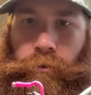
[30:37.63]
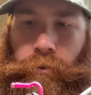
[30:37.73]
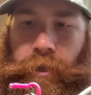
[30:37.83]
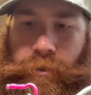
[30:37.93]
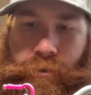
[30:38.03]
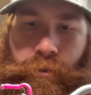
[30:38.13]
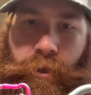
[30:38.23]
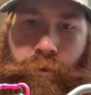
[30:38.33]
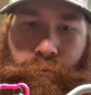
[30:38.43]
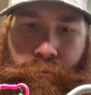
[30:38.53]
Last
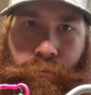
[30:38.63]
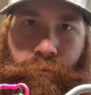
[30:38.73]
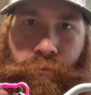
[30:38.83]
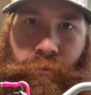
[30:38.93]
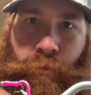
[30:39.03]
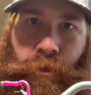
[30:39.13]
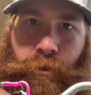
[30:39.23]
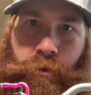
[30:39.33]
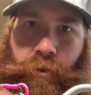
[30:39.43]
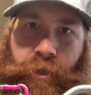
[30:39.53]
step,
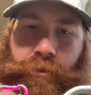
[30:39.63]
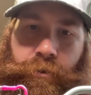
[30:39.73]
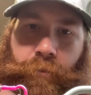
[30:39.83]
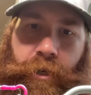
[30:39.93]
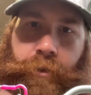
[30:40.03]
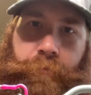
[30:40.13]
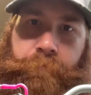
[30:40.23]
little head cement.